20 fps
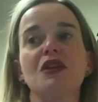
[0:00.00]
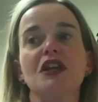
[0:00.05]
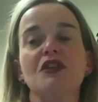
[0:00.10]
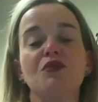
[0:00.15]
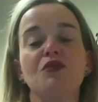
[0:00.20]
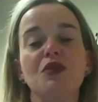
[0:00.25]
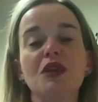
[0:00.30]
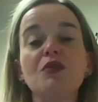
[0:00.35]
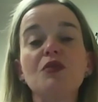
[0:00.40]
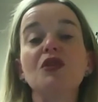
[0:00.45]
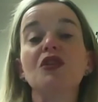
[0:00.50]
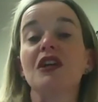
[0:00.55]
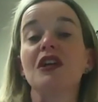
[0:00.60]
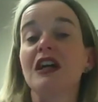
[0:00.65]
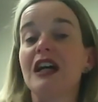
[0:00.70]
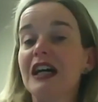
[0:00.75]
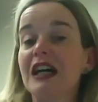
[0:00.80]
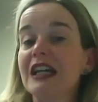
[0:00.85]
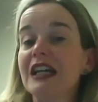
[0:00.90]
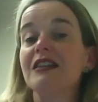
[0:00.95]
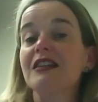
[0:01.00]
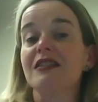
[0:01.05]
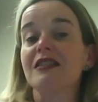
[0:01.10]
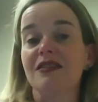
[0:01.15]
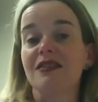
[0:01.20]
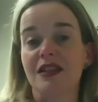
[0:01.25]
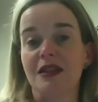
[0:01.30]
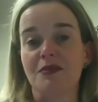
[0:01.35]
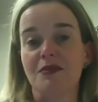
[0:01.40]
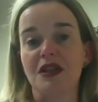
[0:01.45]
if we were kind to
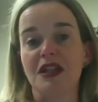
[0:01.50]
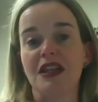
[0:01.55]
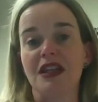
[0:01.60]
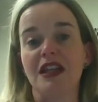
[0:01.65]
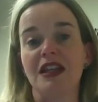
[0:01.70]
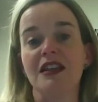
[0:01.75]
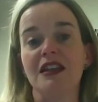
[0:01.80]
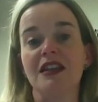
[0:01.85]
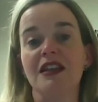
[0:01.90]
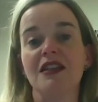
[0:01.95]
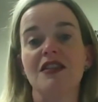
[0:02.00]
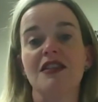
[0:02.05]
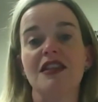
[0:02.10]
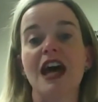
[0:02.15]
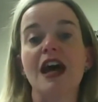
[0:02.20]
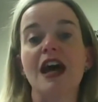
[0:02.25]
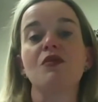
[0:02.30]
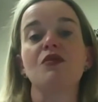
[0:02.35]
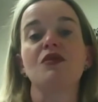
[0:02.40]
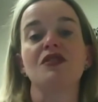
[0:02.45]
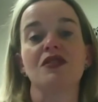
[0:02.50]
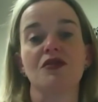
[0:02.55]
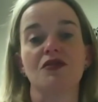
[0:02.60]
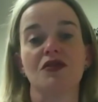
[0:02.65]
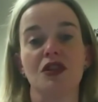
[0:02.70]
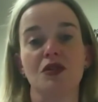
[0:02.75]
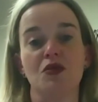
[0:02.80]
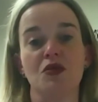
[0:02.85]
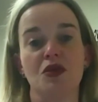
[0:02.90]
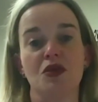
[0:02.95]
somebody, That was the
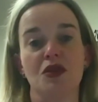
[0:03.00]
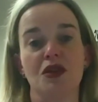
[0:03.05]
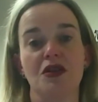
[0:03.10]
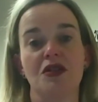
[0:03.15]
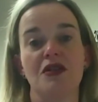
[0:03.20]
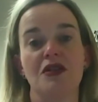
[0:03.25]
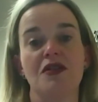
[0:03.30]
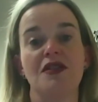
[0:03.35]
reward.